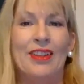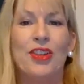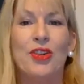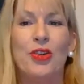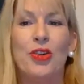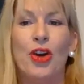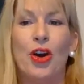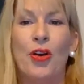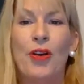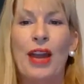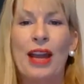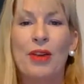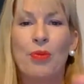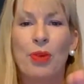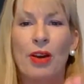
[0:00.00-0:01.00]
you know,
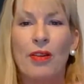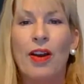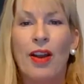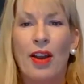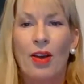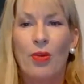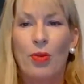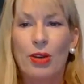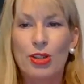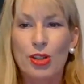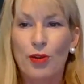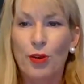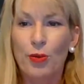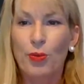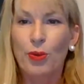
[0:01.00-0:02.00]
and
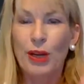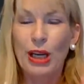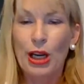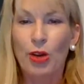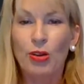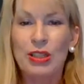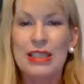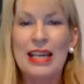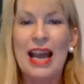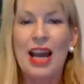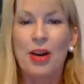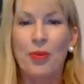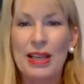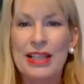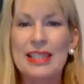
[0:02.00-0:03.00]
we can look
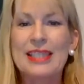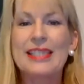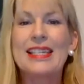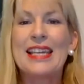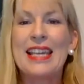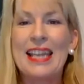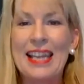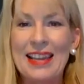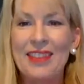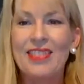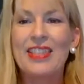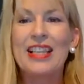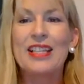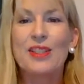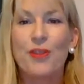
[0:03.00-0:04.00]
down and we can see
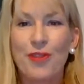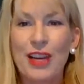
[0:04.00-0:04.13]
these